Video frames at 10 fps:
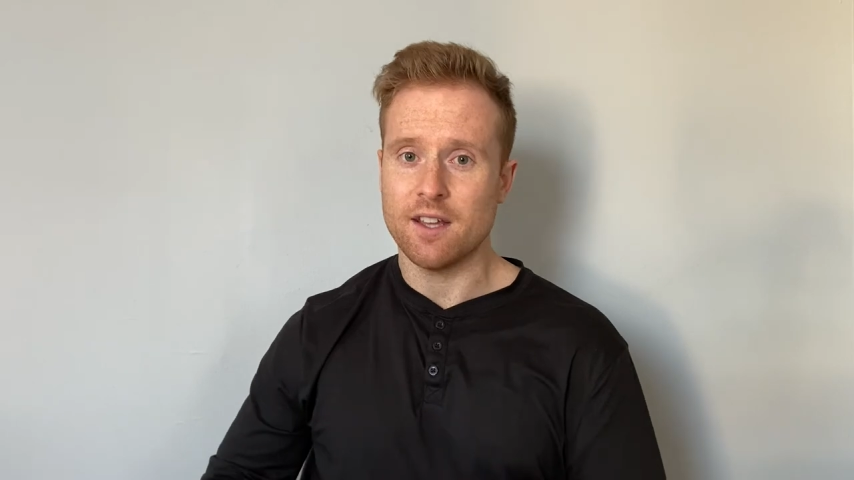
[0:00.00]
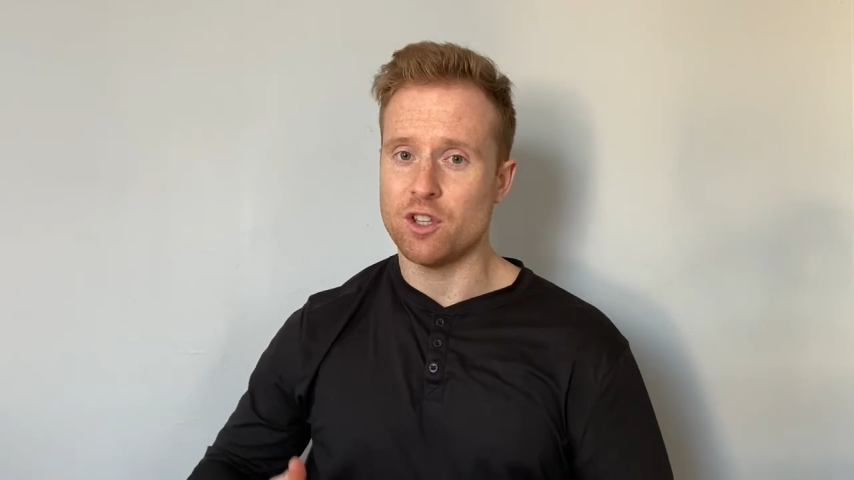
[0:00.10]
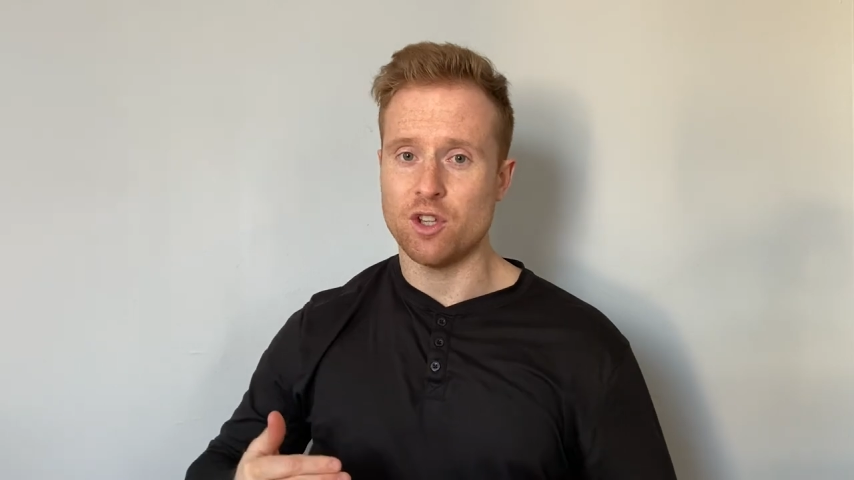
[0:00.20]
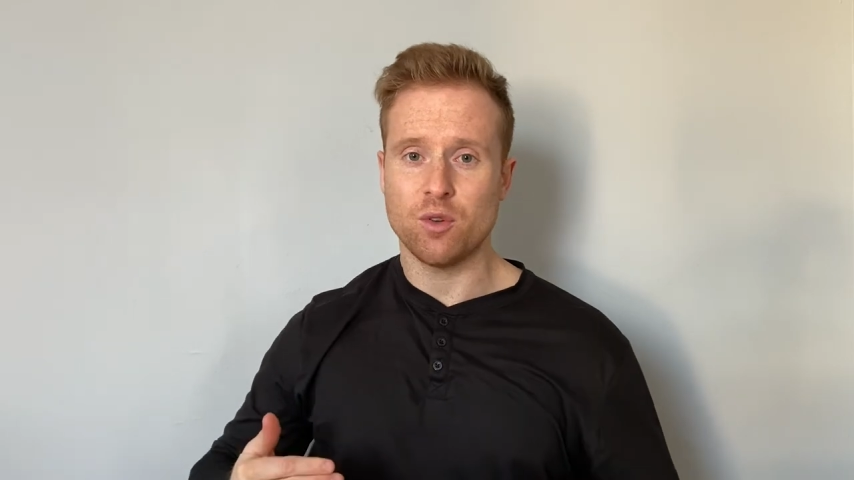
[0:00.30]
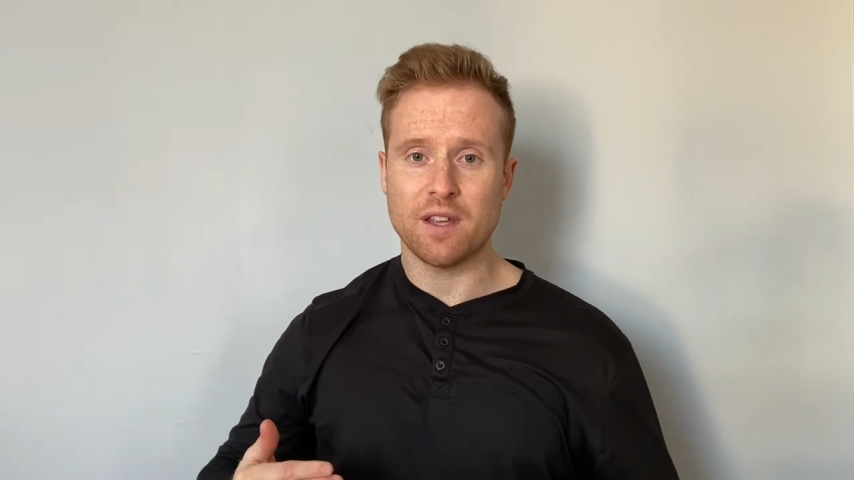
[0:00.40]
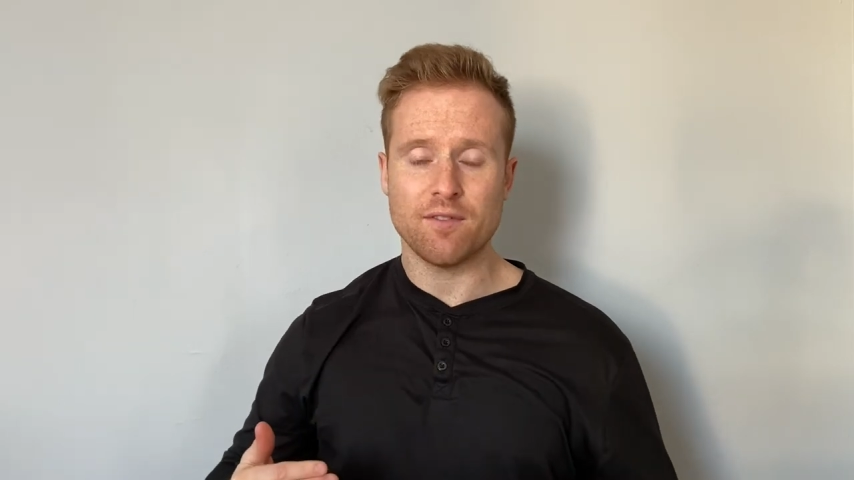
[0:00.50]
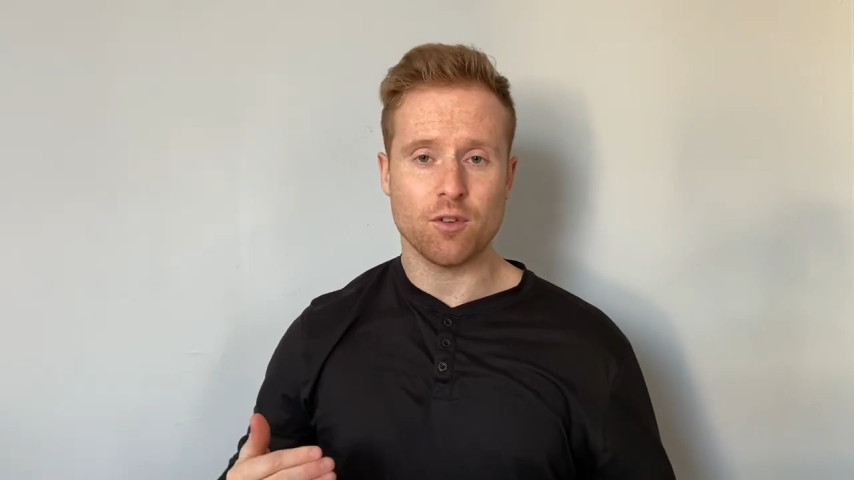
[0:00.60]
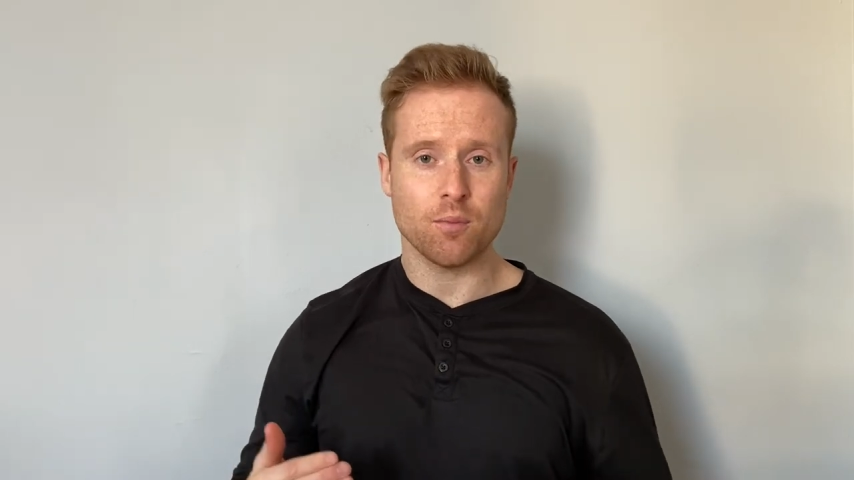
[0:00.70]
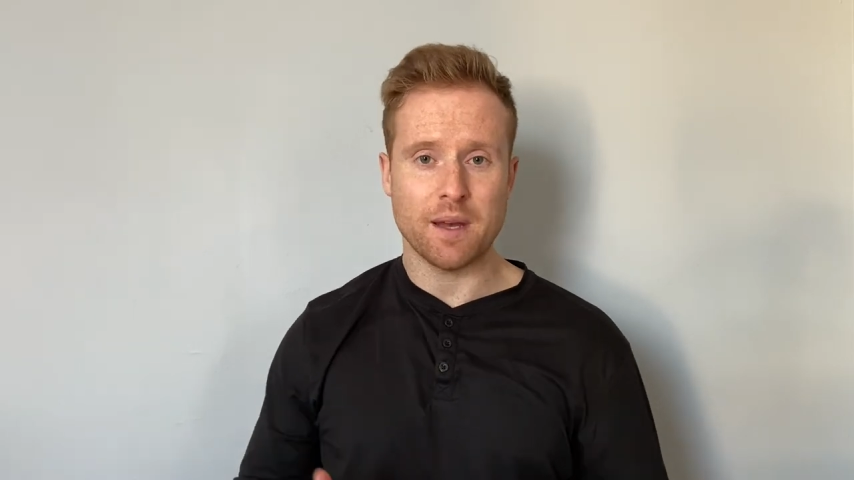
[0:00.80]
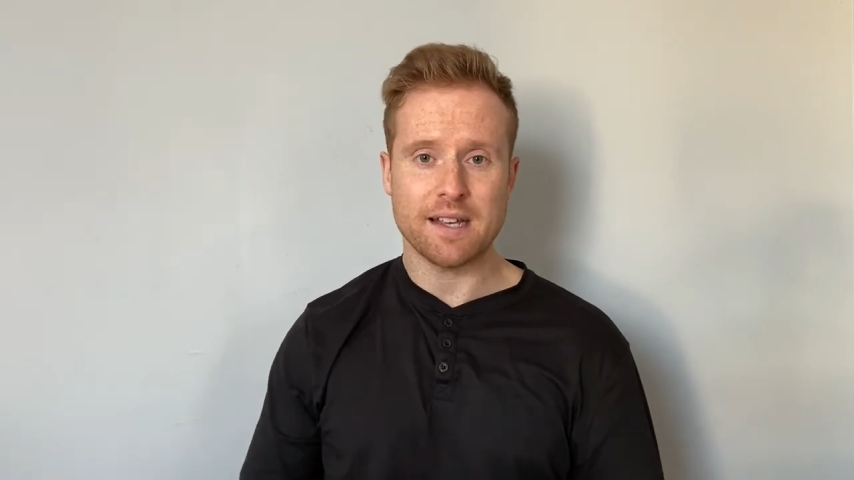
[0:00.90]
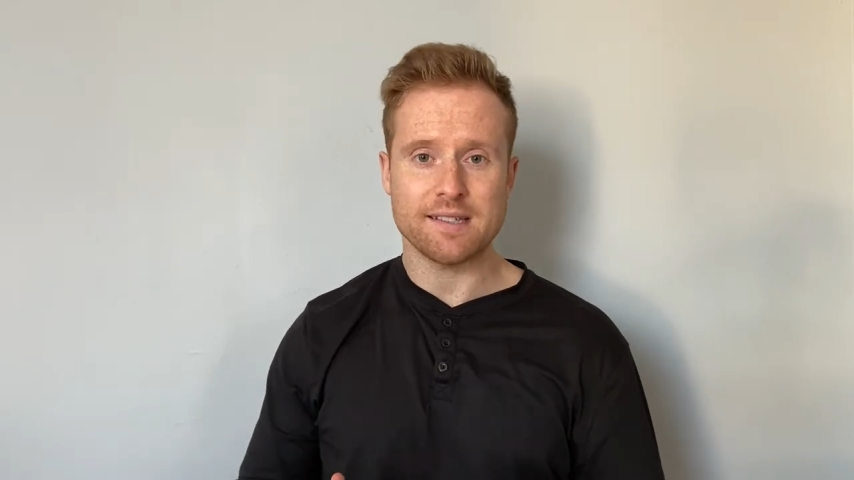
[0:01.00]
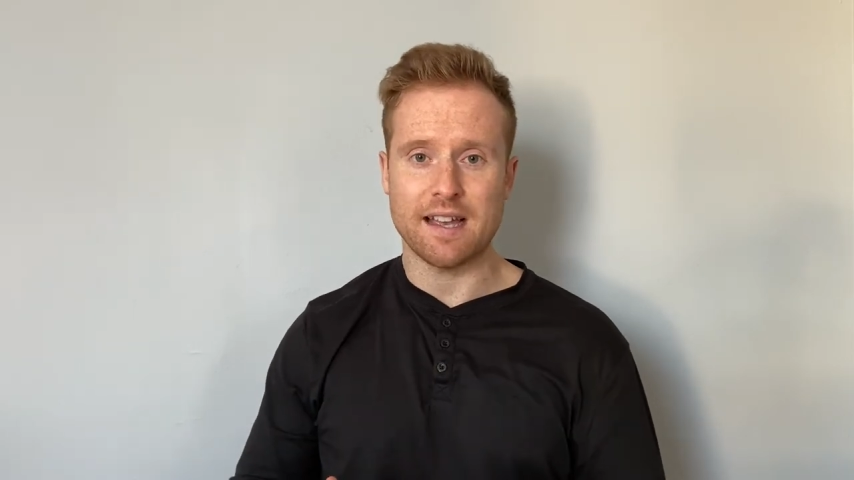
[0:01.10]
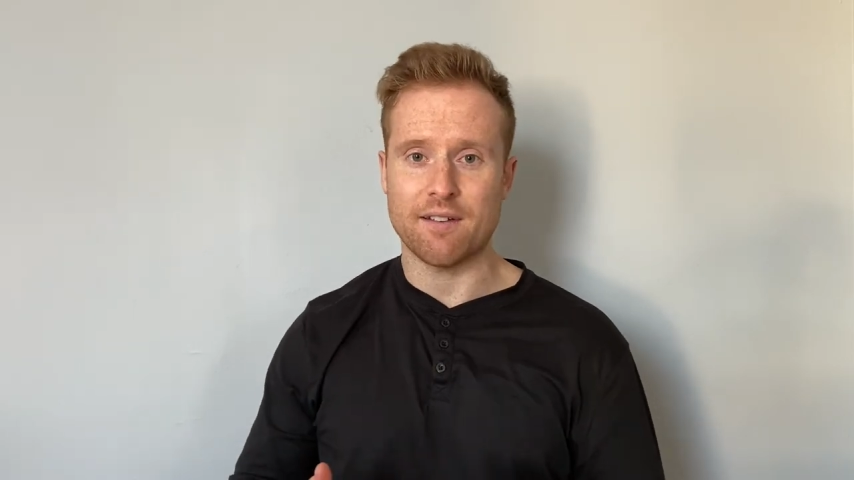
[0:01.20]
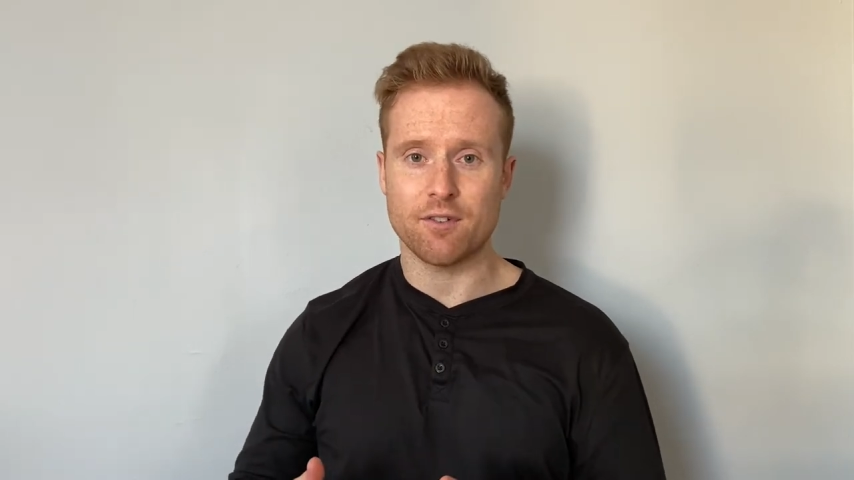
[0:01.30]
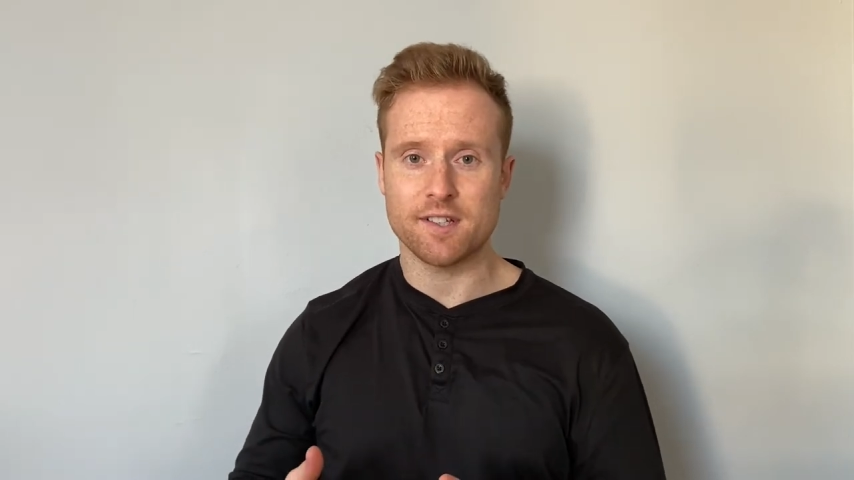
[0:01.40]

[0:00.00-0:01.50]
Do you give your best every